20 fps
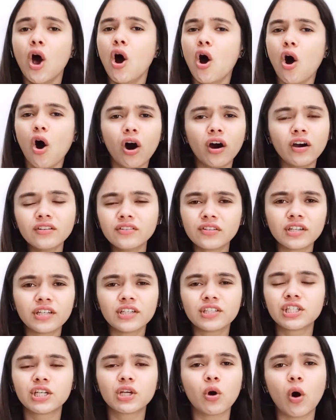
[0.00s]
or
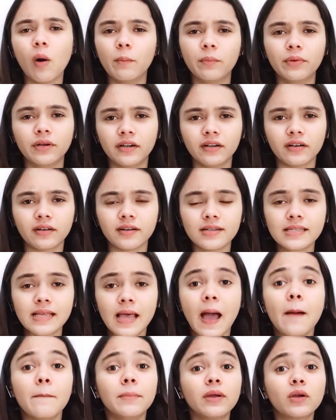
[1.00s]
3G
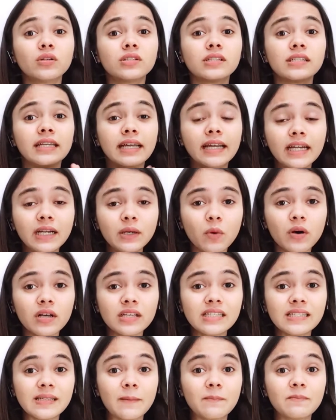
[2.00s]
competitors because it
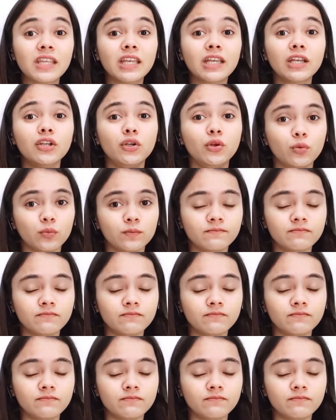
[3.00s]
was something new.